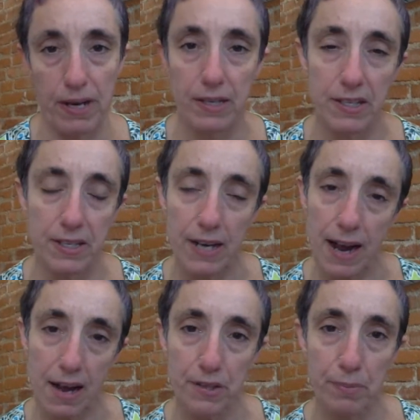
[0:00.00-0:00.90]
It's an
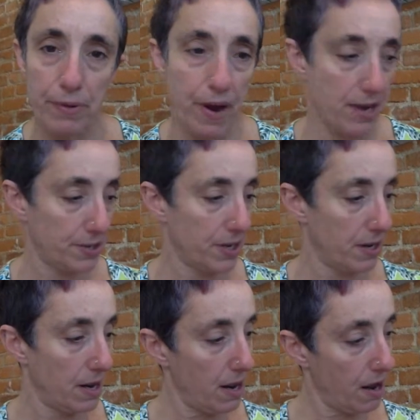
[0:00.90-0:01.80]
exploration
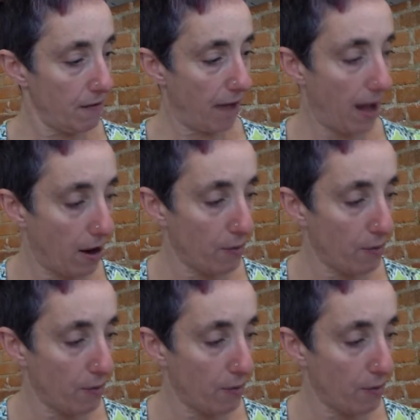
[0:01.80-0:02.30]
of how